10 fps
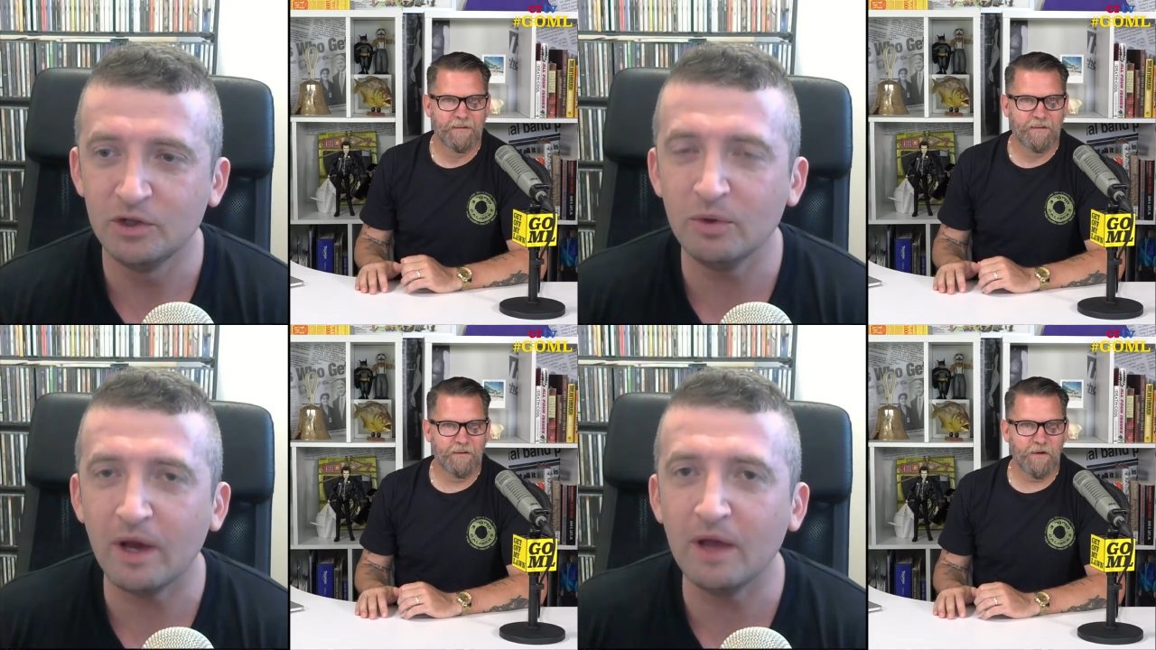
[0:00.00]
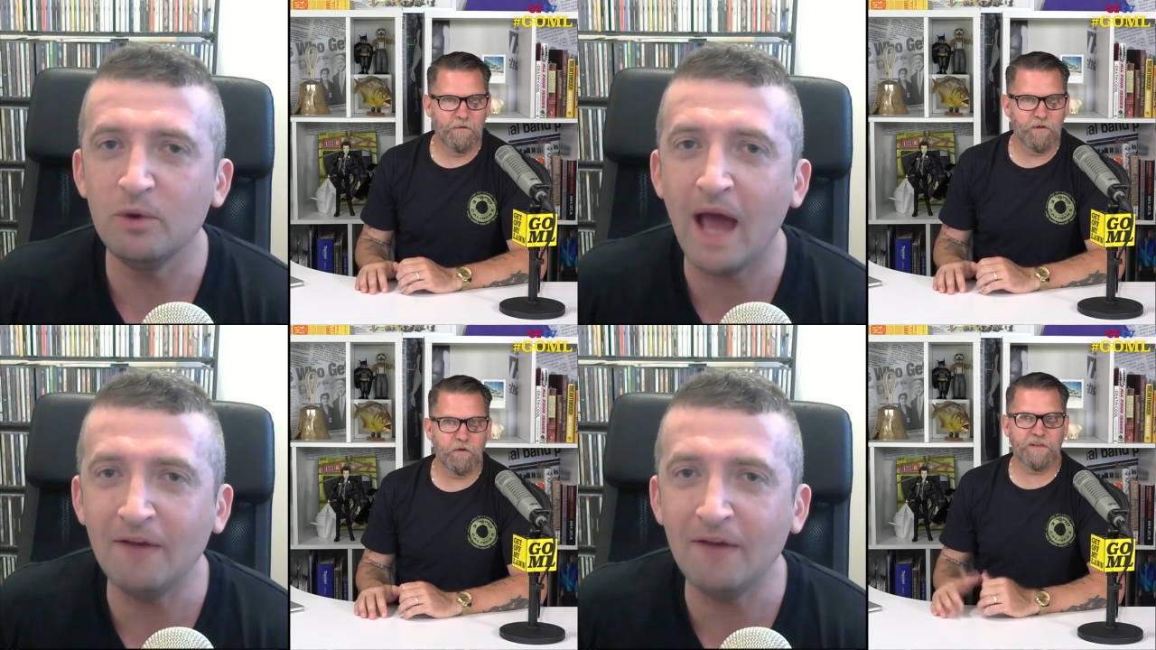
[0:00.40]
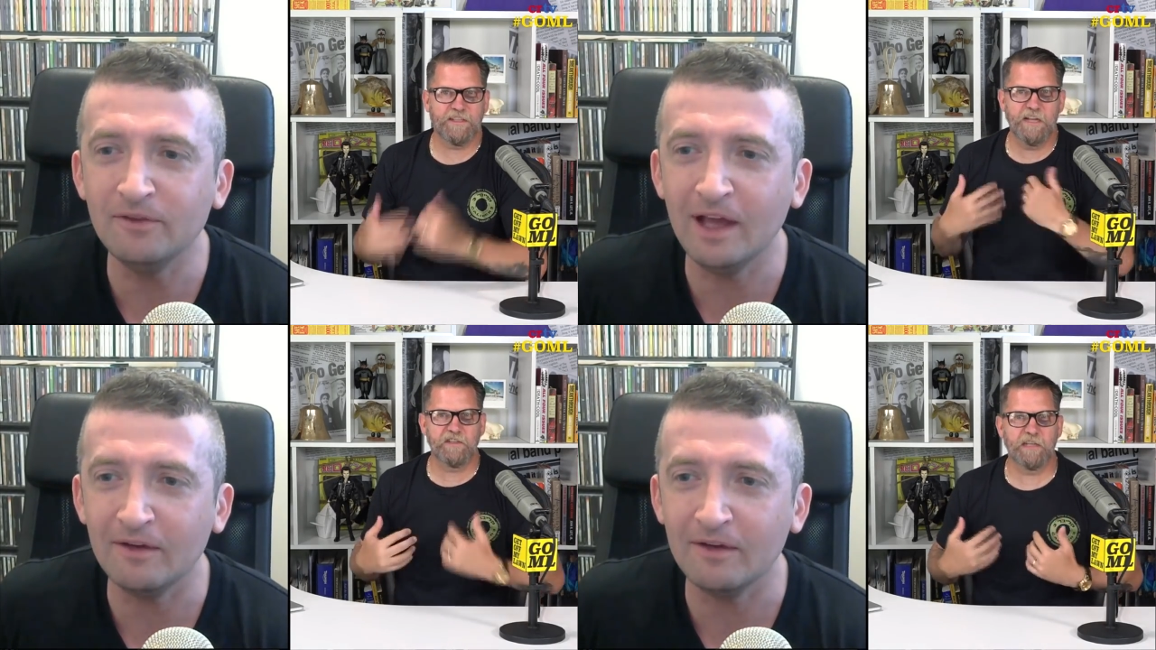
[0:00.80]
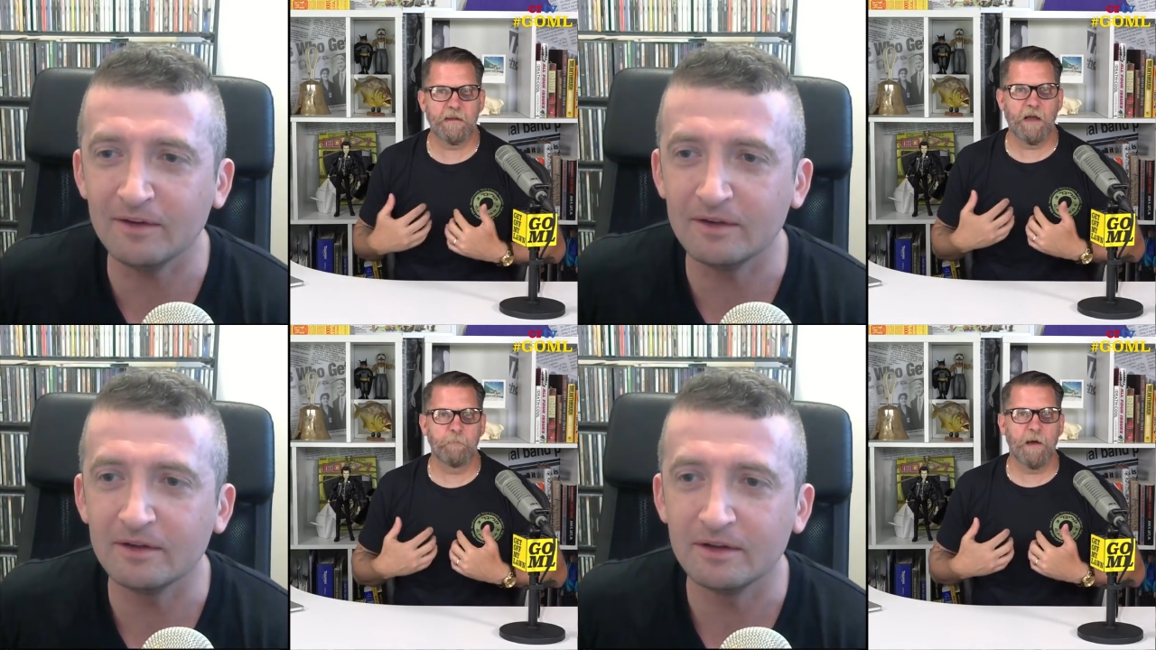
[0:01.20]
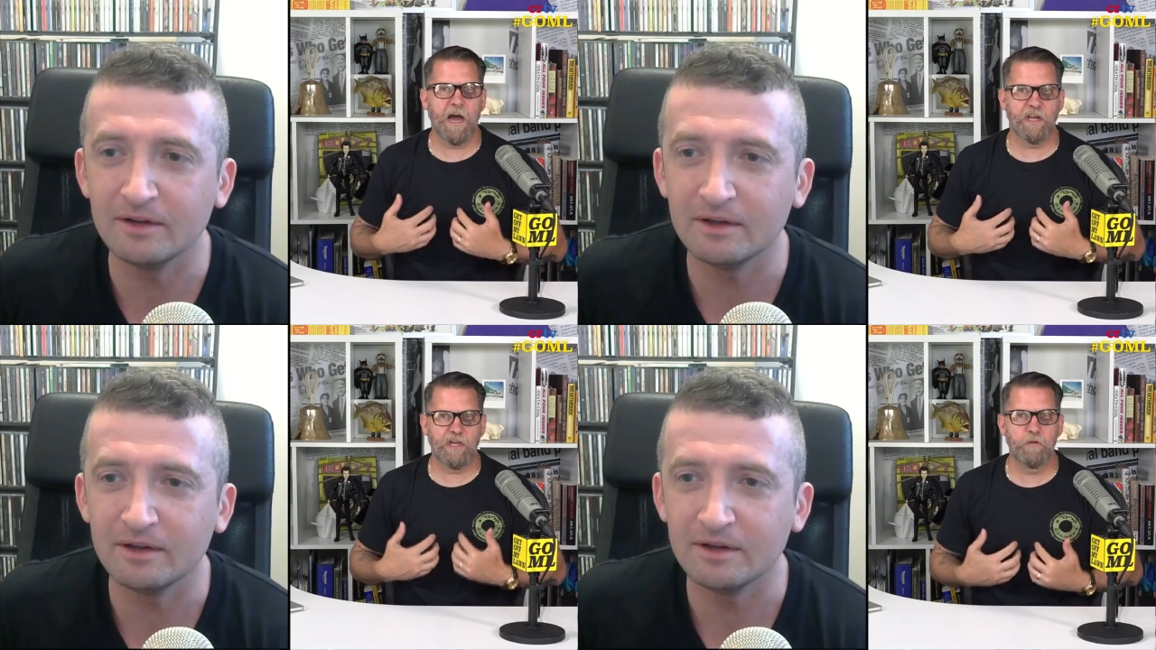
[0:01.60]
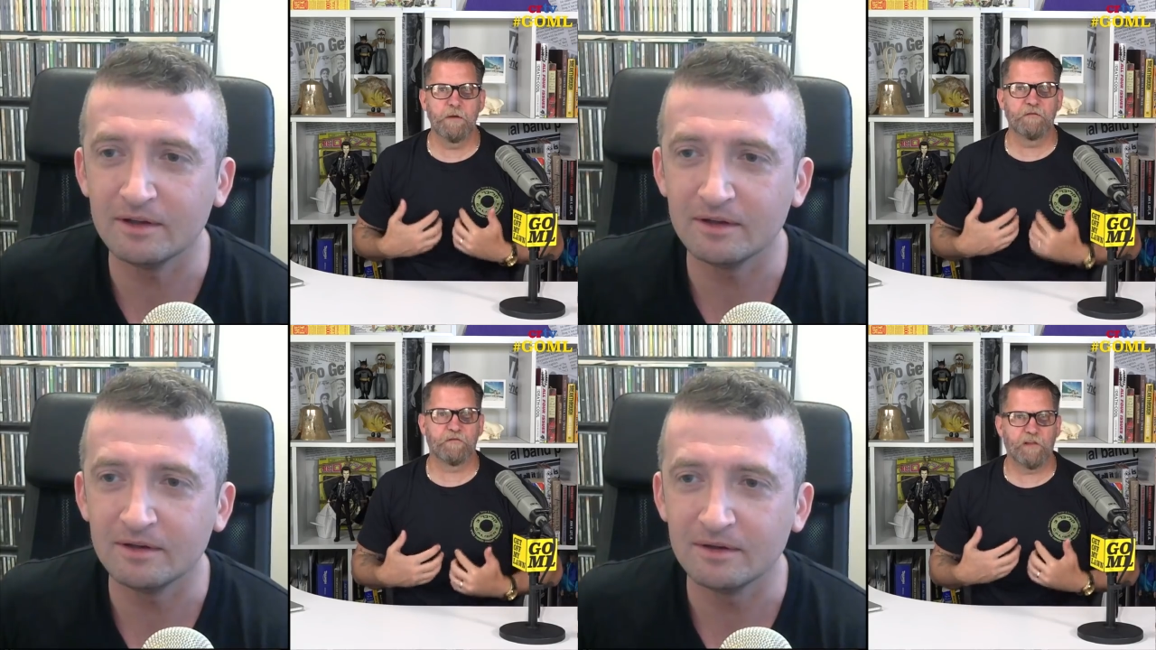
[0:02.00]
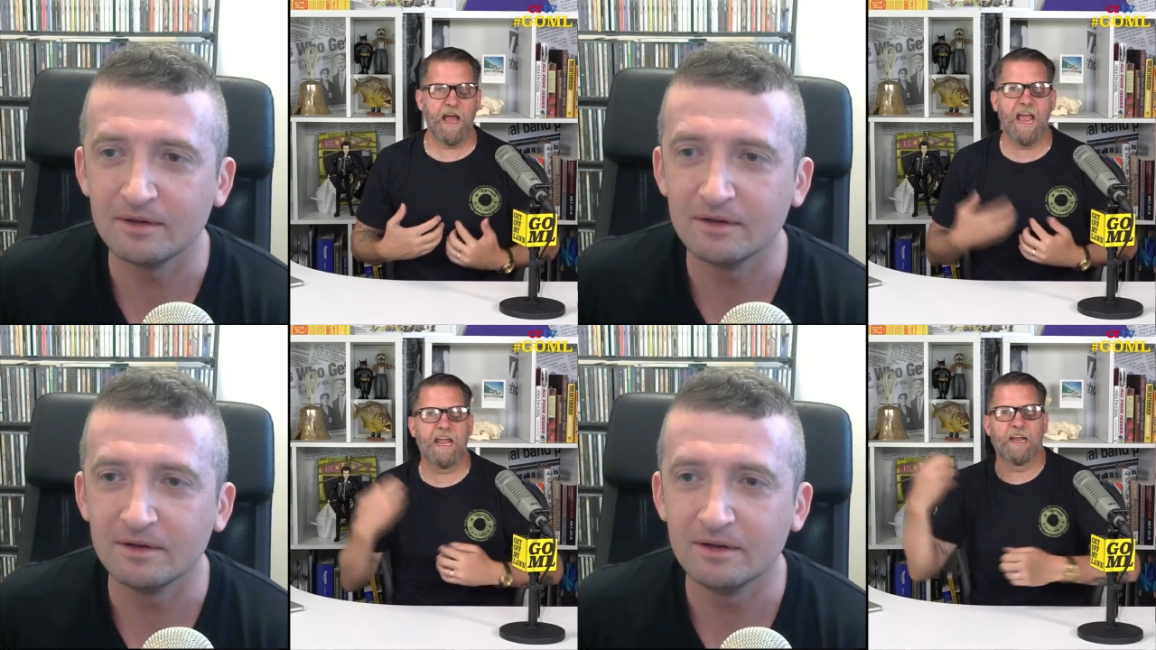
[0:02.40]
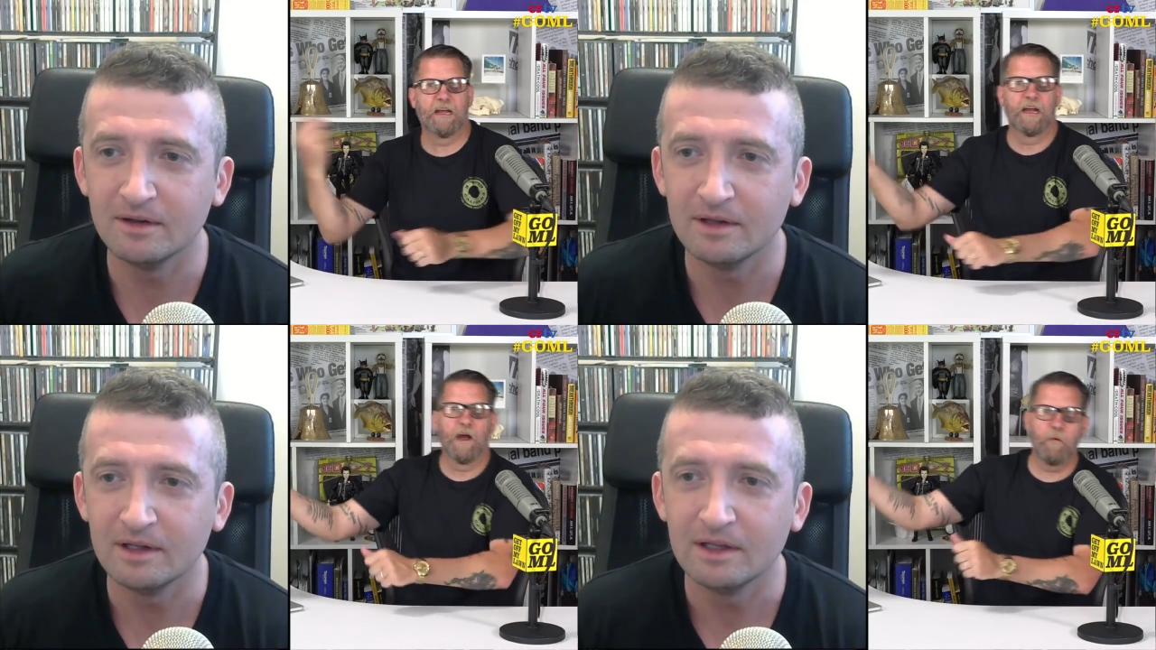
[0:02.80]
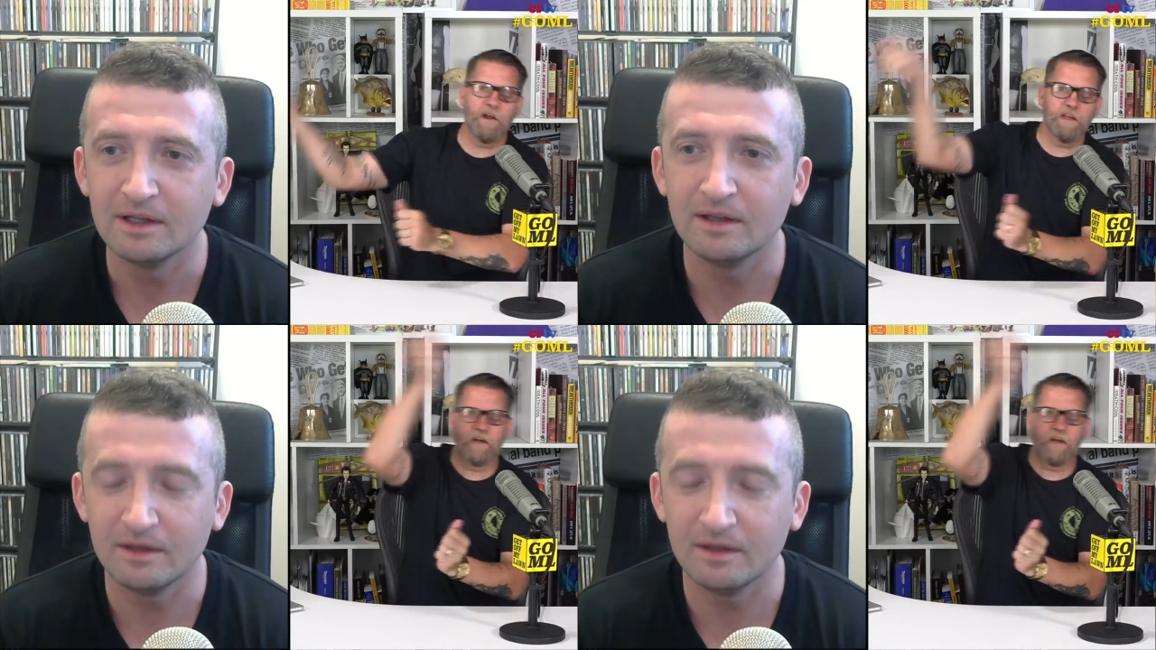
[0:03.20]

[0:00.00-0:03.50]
Speaker 1: You, you know, you are essentially have... a, a, human flag. I want you